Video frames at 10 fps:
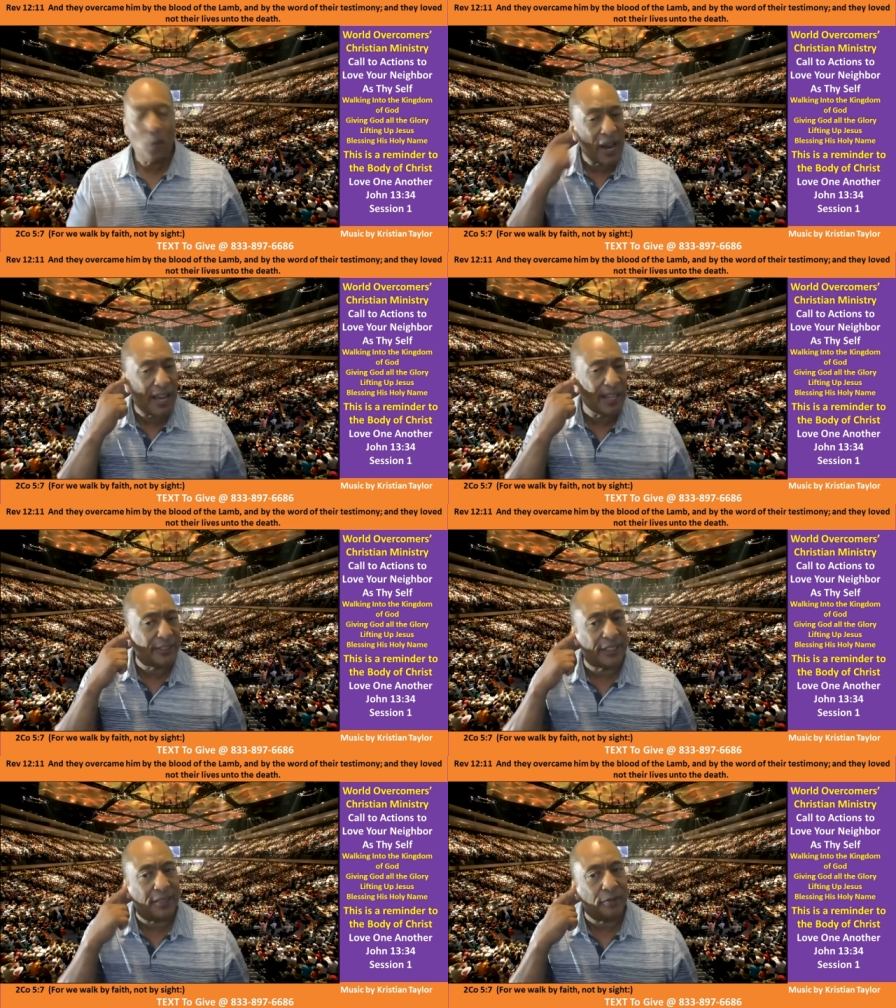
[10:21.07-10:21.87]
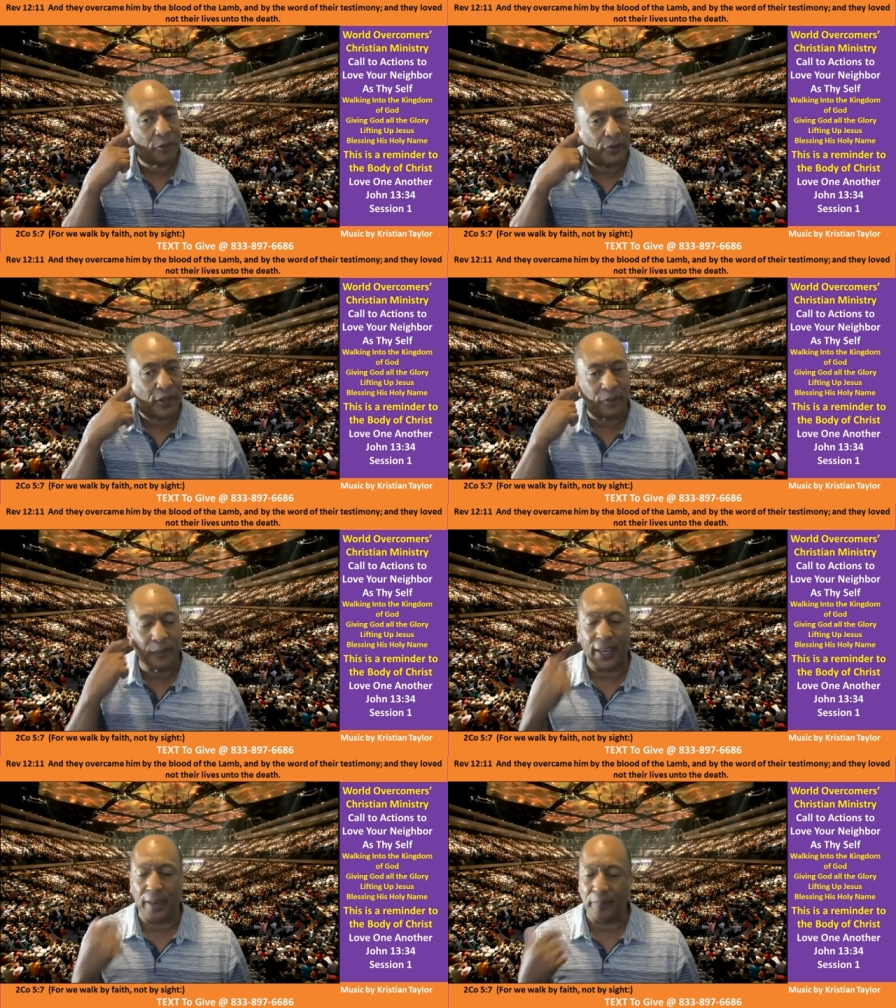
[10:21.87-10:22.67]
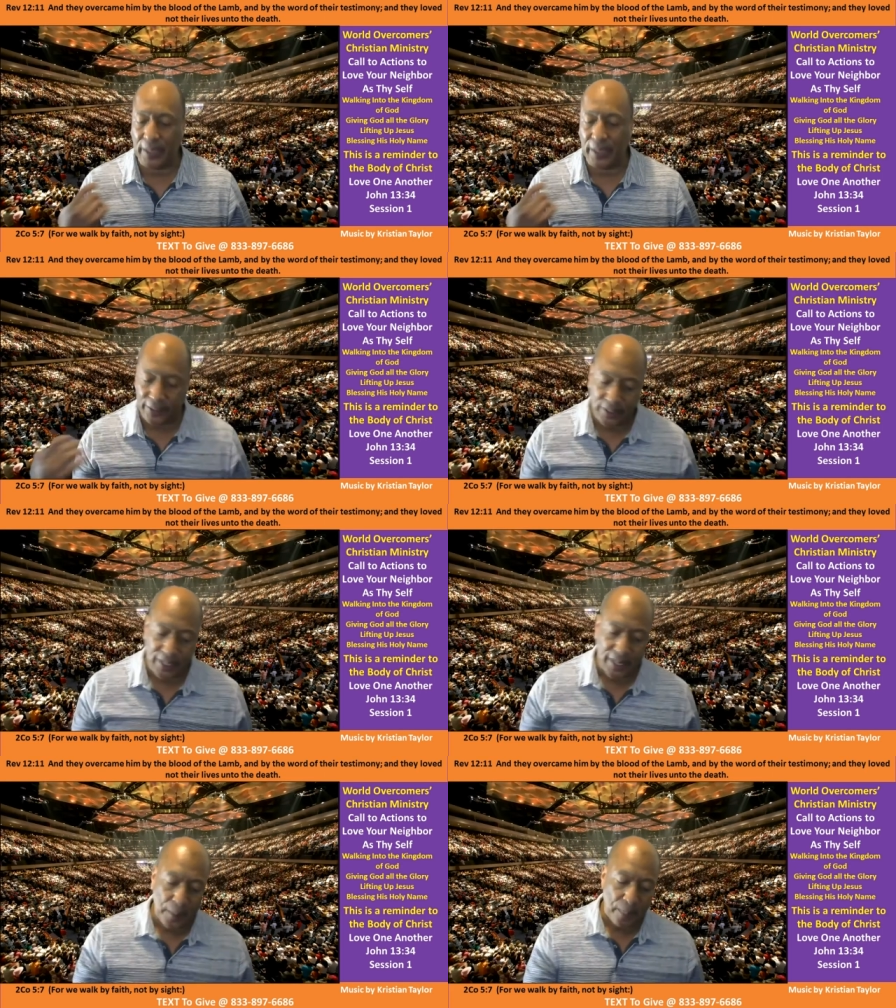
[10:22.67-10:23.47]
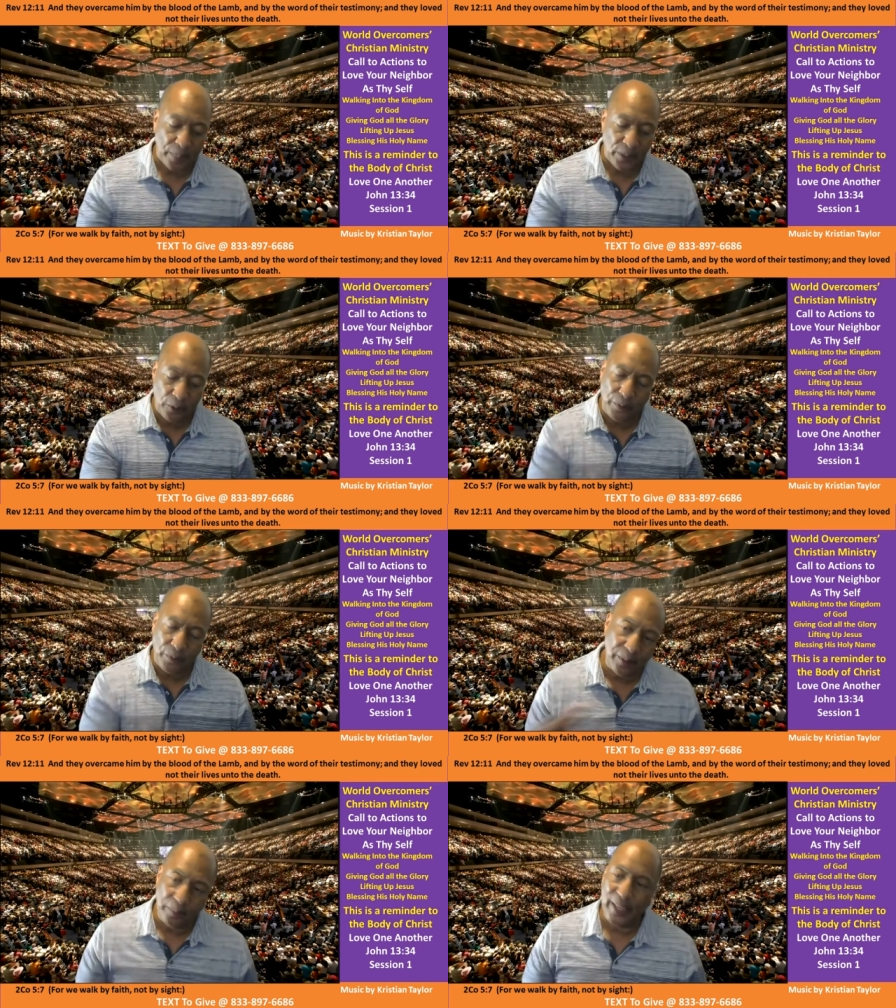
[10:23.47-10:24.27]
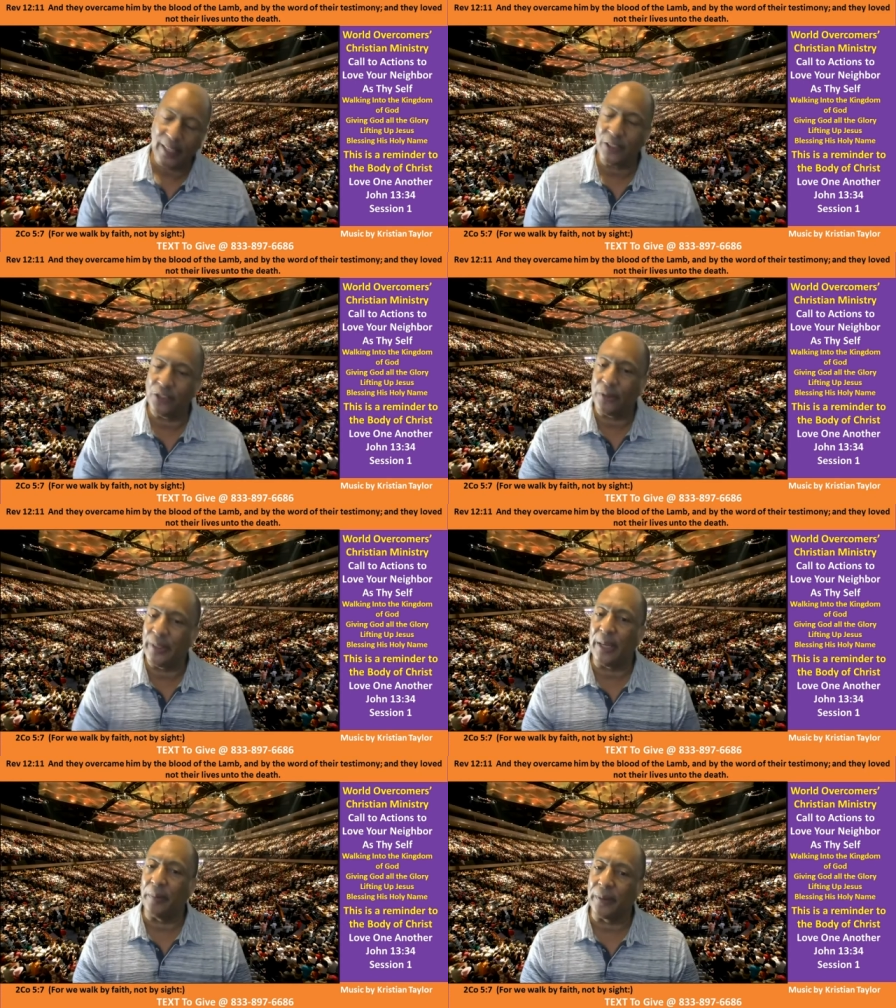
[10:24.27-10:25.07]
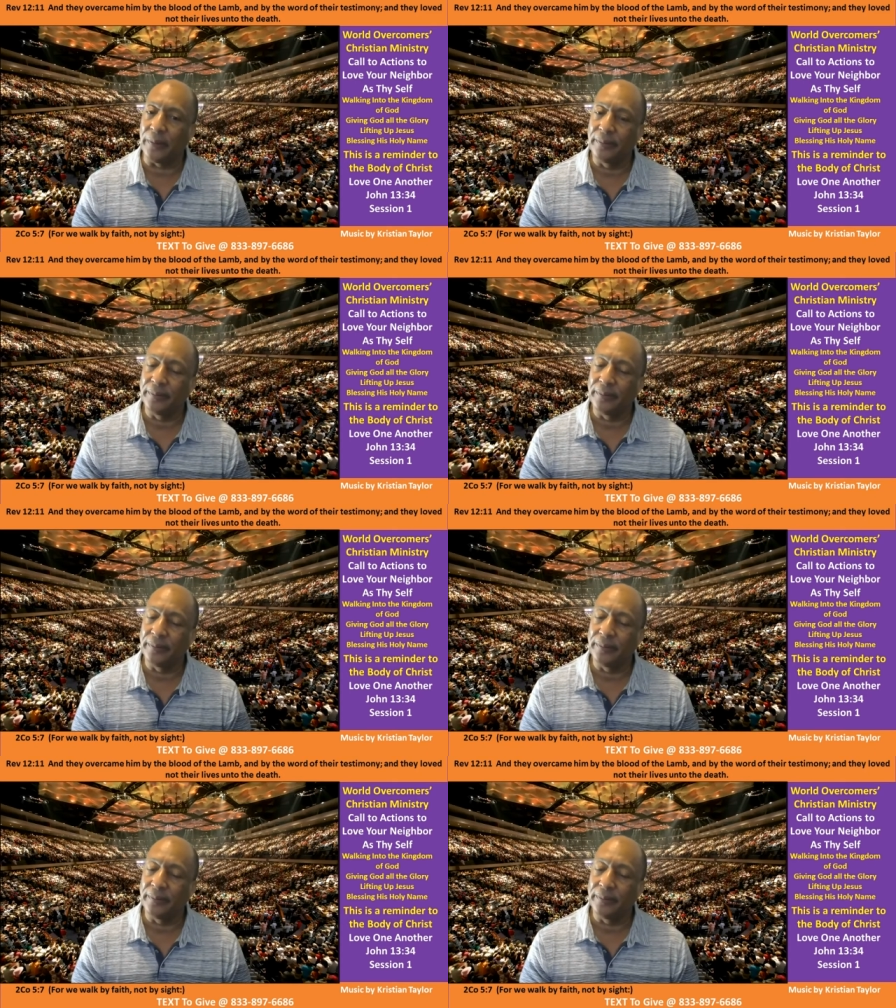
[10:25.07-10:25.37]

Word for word: Why is it your fellow man? Because your fellow man is your neighbor.